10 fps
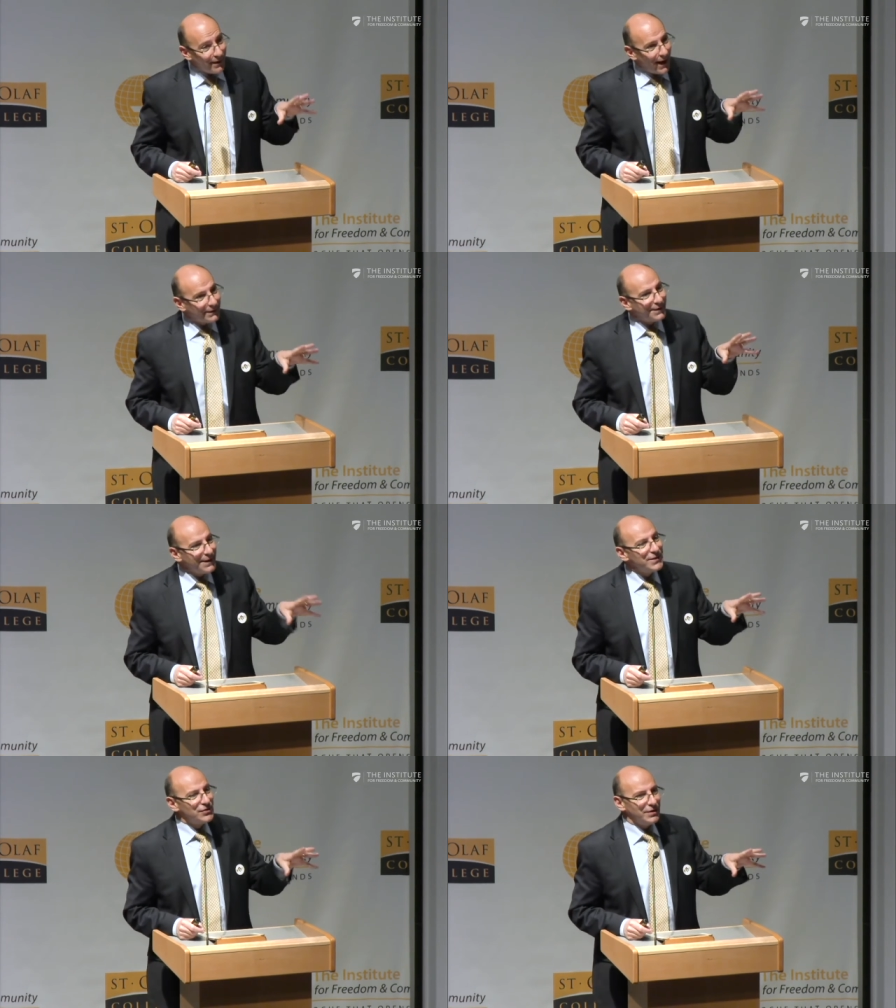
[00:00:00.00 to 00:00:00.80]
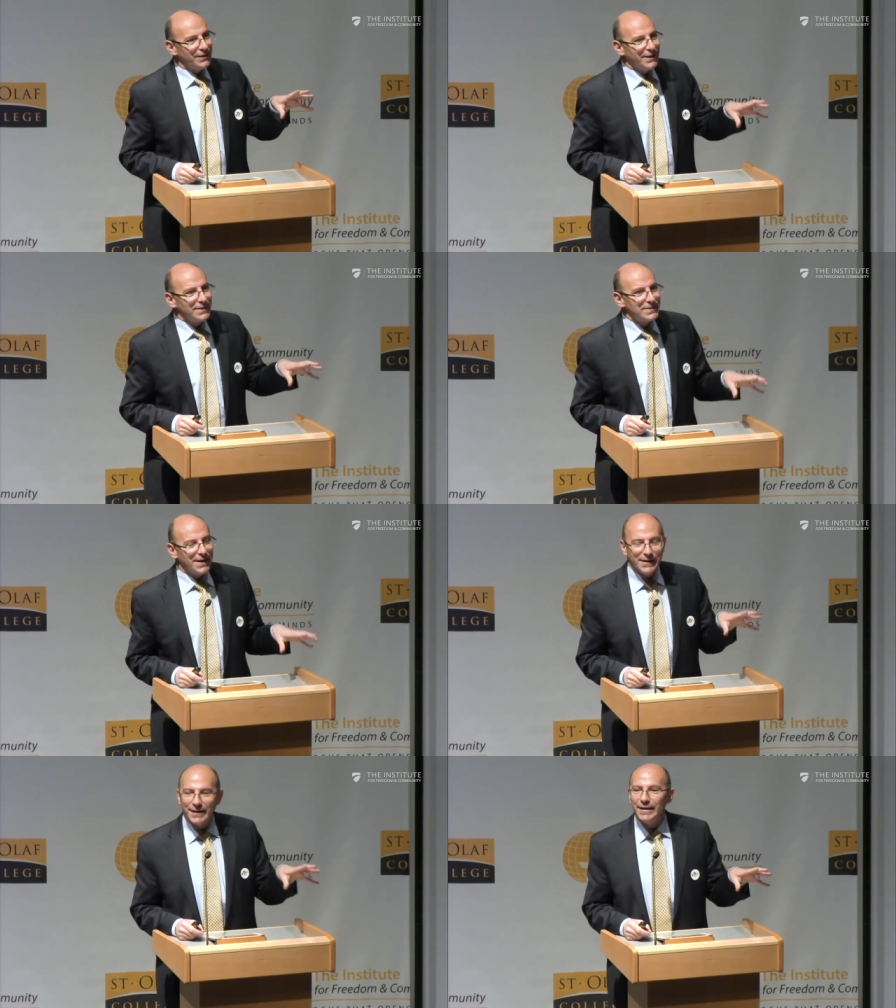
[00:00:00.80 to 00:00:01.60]
that region is
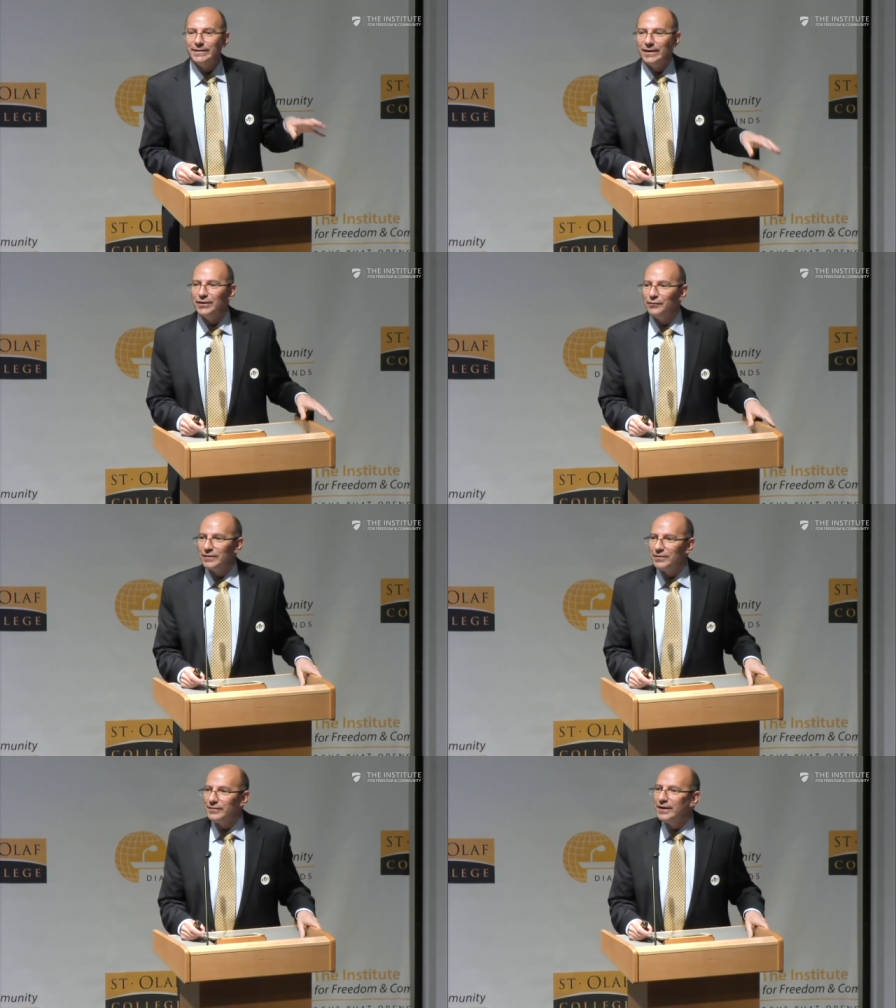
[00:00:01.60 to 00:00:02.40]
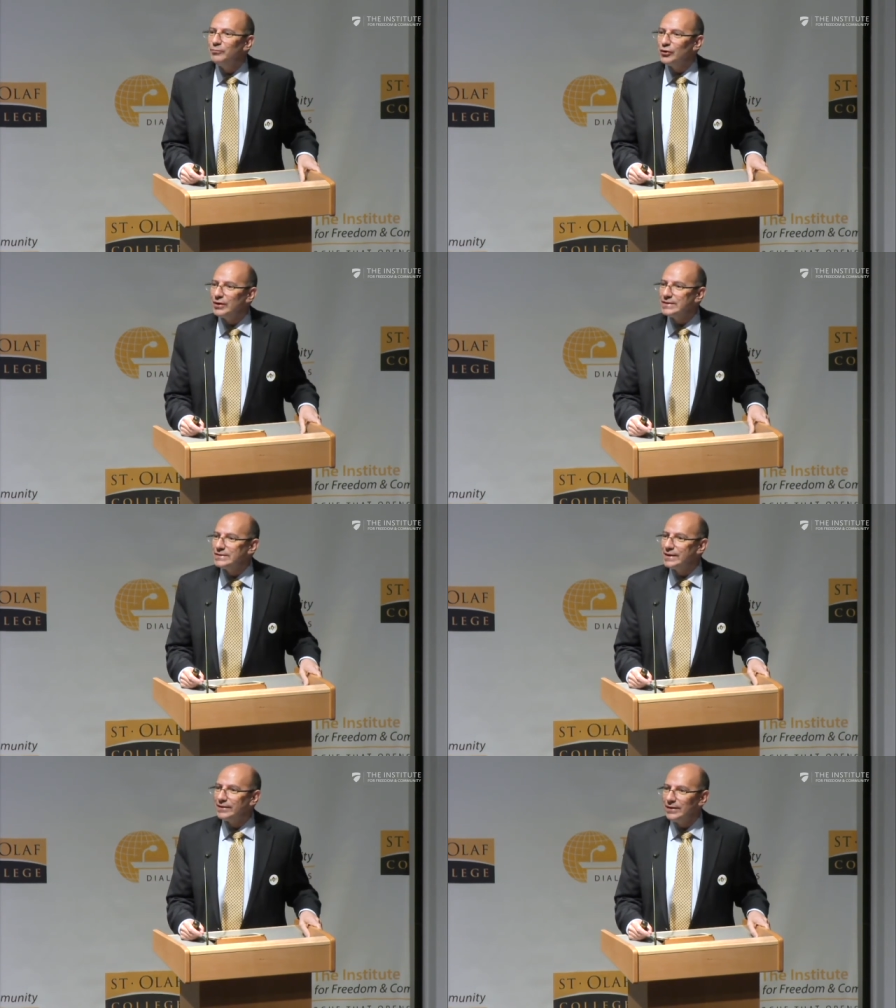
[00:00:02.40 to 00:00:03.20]
the cradle of the three
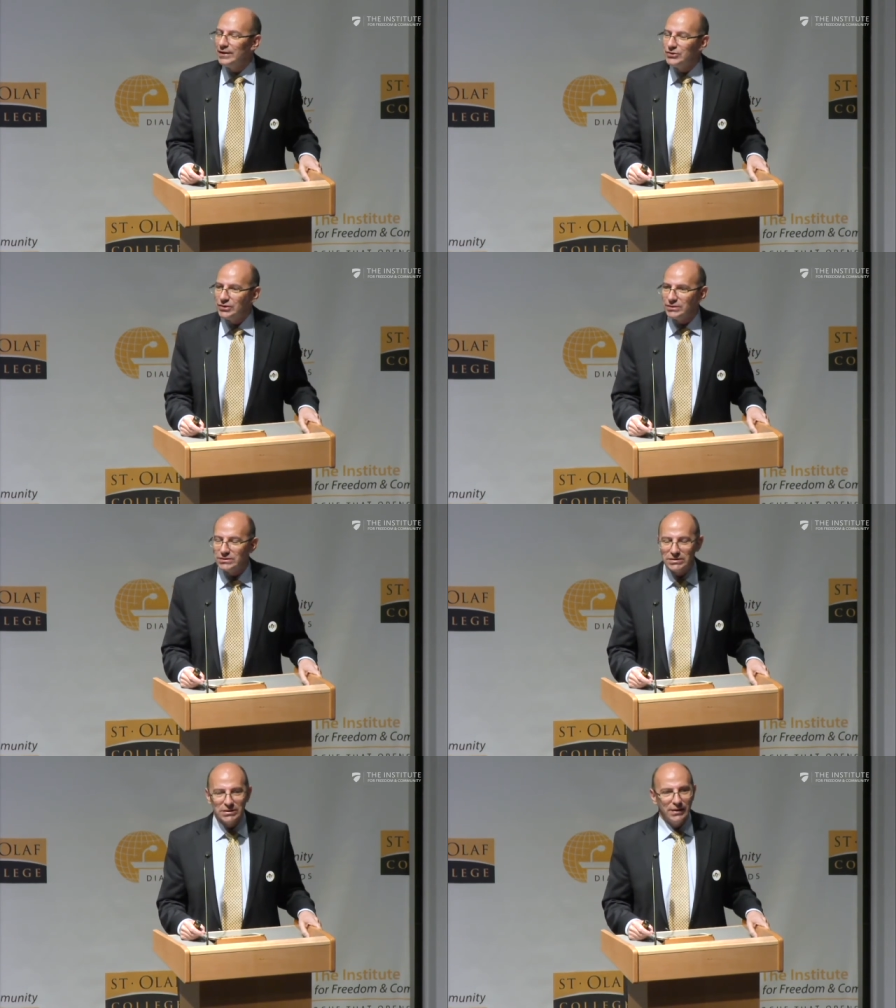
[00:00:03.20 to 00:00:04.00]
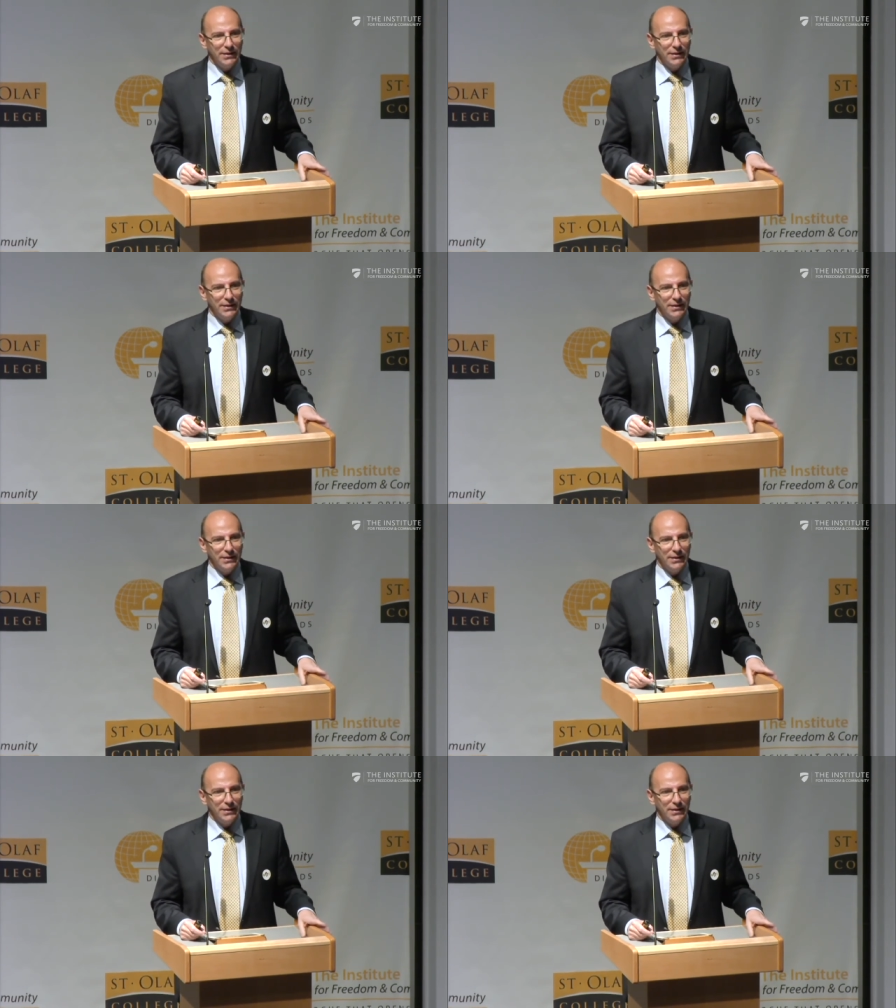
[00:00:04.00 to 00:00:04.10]
monastic religions